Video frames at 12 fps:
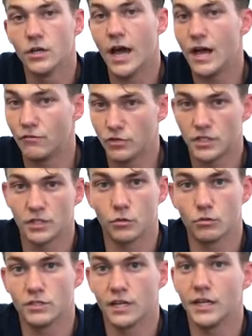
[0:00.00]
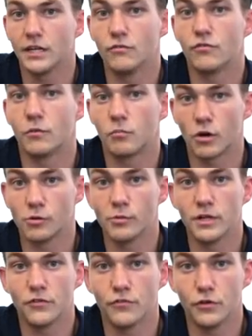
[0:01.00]
every single day, for
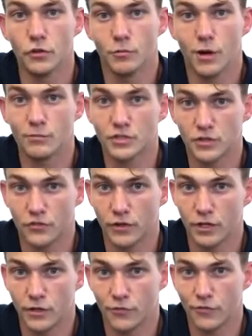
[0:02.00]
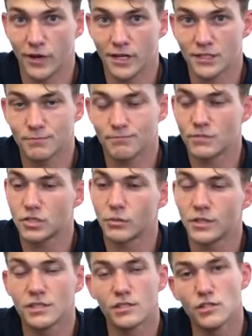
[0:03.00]
probably a few months to feel an effect. So
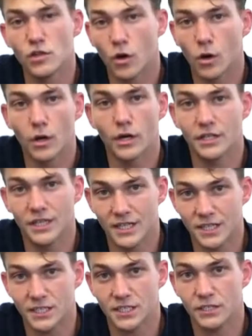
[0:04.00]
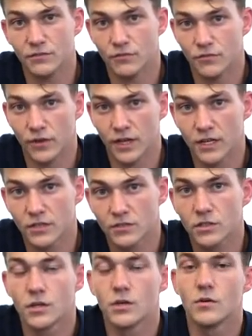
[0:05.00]
it's not an easy fix,
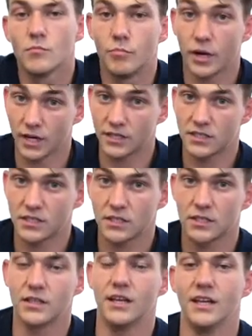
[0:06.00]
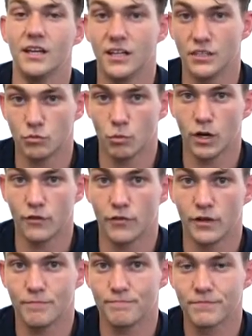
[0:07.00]
but it is worth
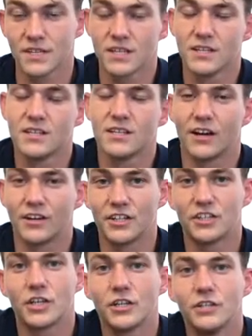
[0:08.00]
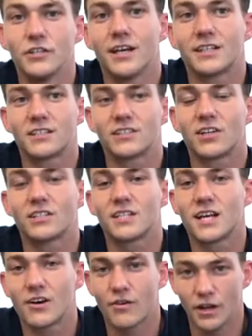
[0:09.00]
it. I'm going to show you the exercise
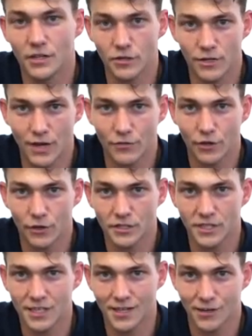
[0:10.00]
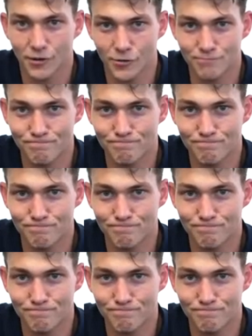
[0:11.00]
now, and you can have a go at it at home.